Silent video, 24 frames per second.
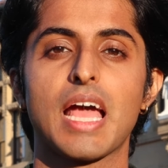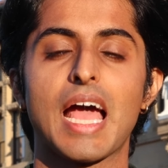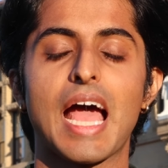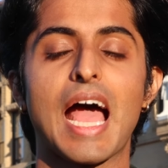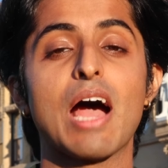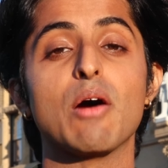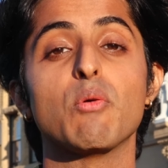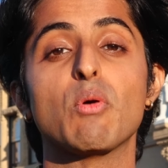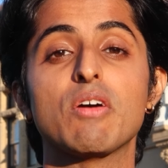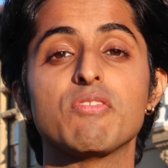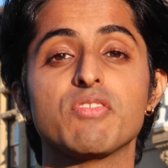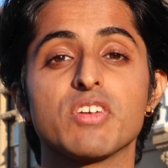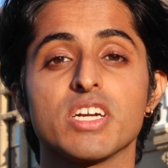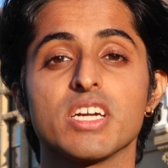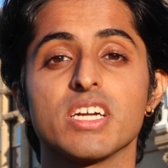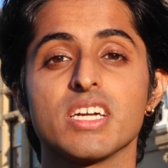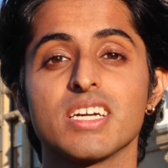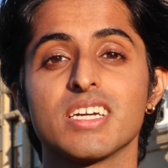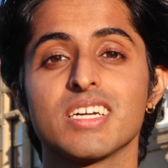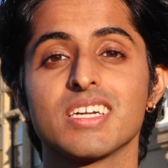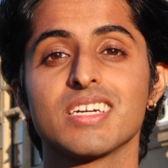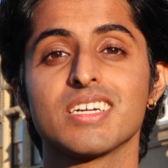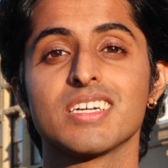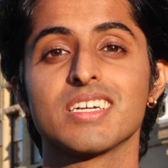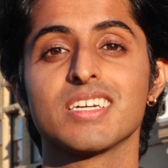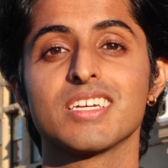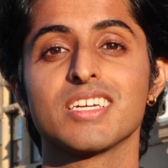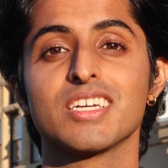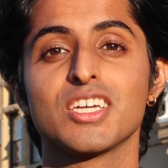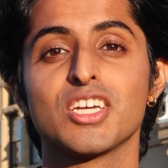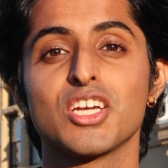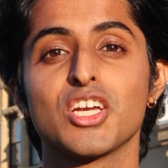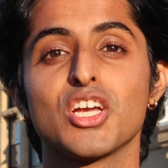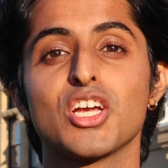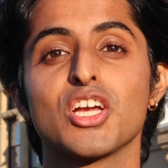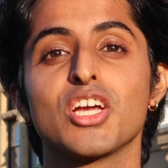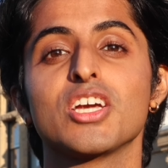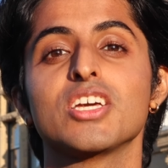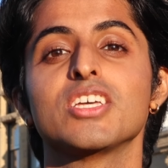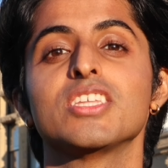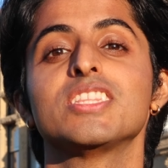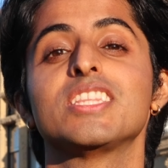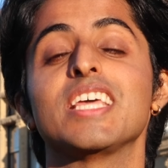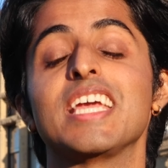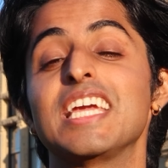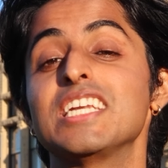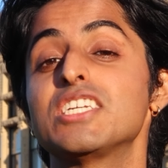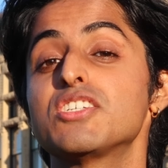However,
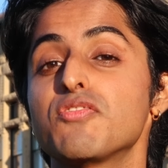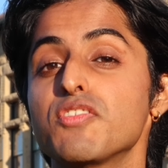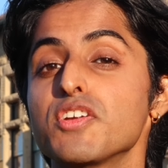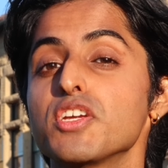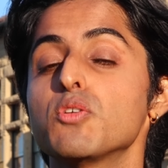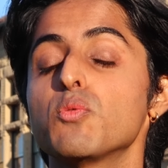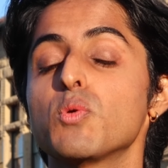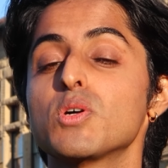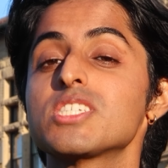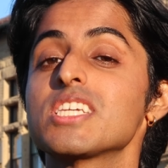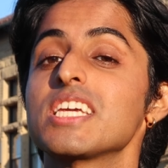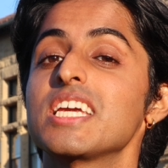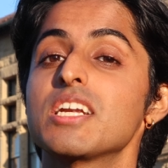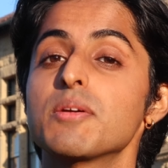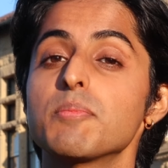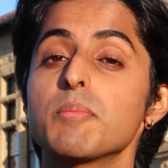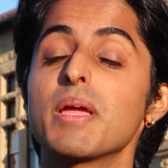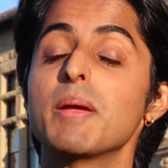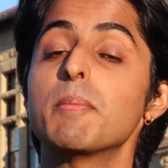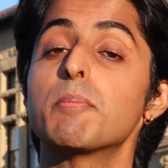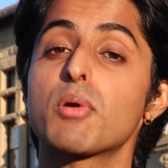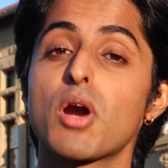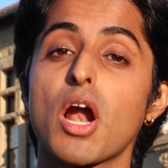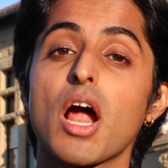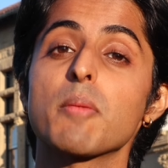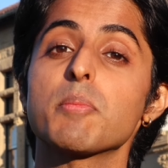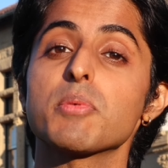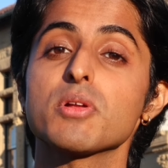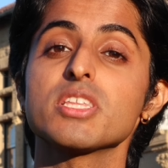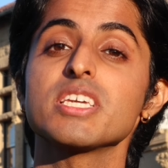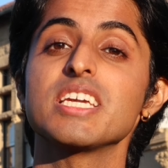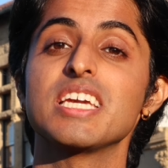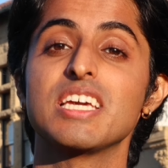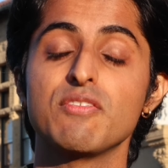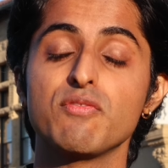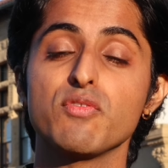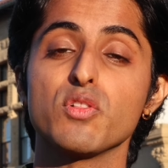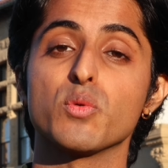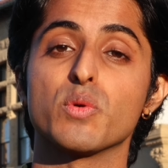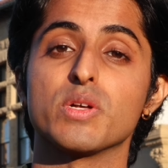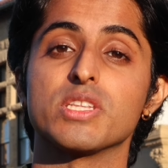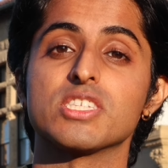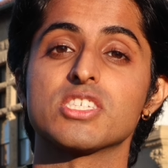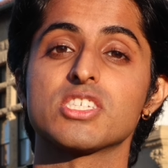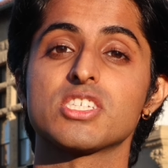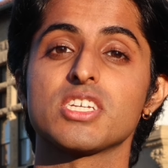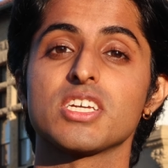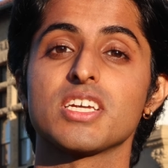the interview was improperly
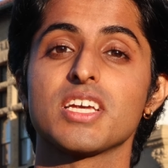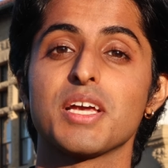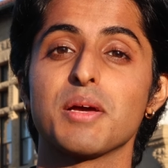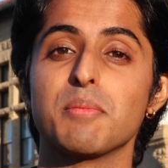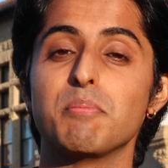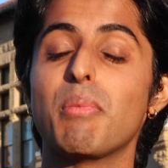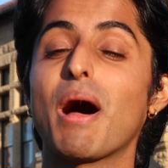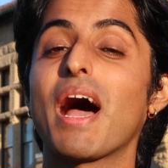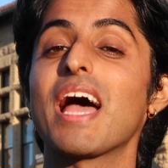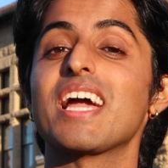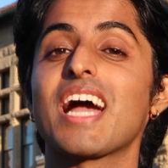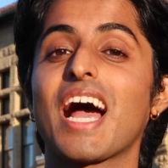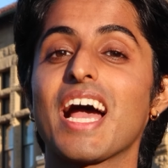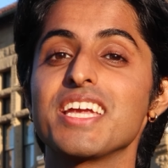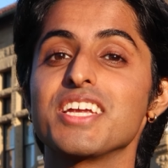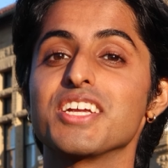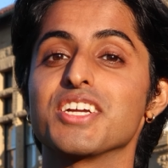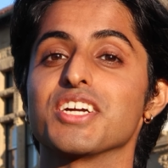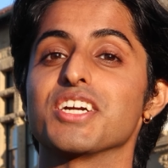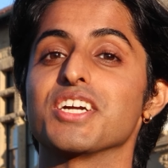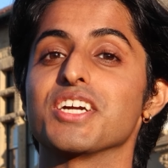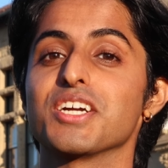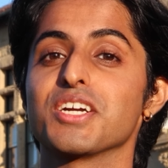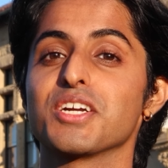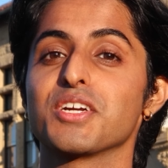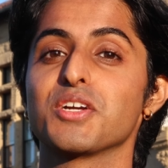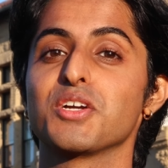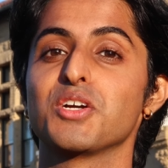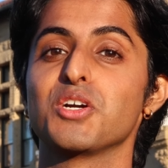influenced by Iyer,